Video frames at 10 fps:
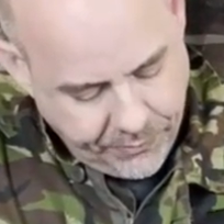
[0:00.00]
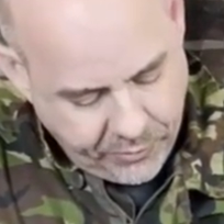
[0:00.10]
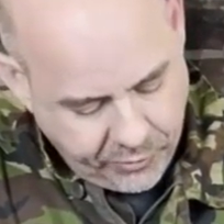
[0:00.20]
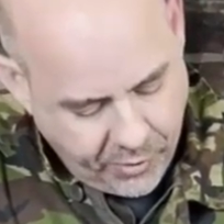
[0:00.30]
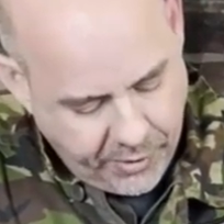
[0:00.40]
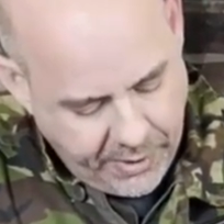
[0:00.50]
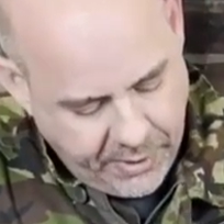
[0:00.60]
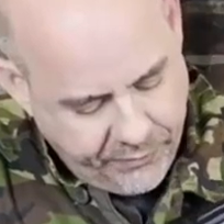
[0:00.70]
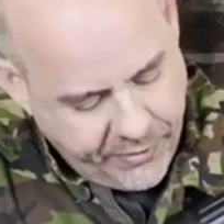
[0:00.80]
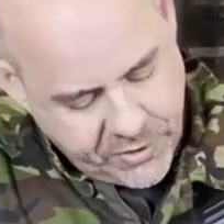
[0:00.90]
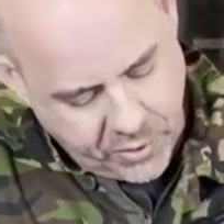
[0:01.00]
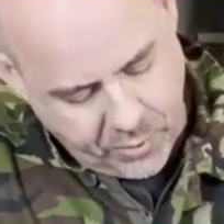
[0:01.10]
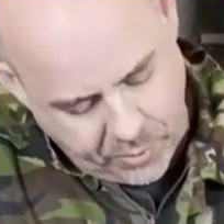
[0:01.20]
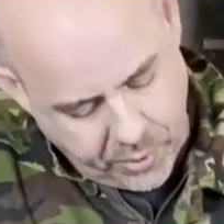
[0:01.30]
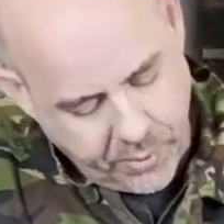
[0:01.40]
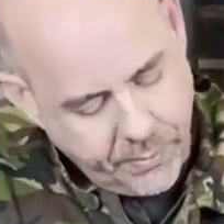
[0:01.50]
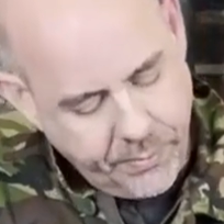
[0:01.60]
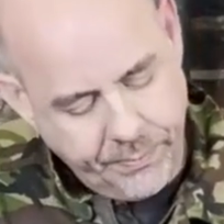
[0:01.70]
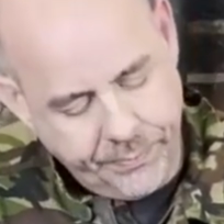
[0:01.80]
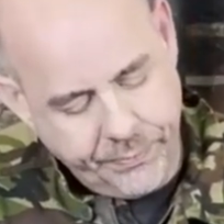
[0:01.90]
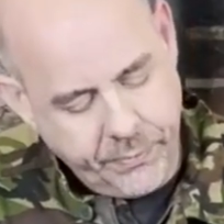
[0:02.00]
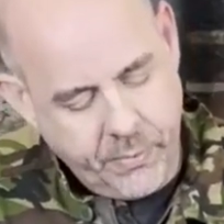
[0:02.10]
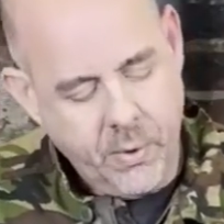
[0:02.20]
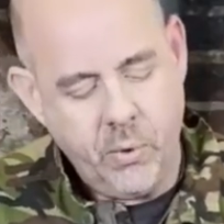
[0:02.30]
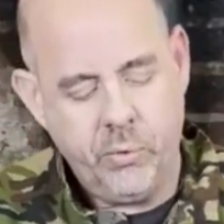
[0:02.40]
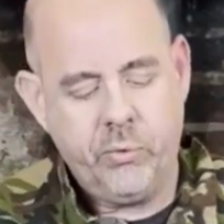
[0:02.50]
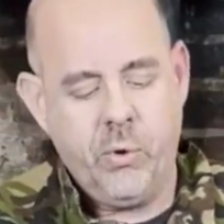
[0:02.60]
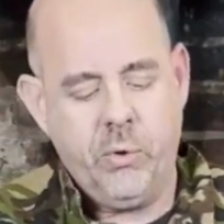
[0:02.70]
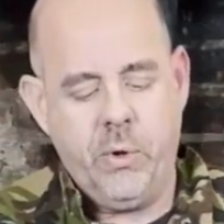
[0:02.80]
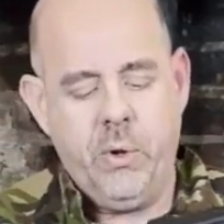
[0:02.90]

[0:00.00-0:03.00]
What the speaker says: It's got individual, or it's got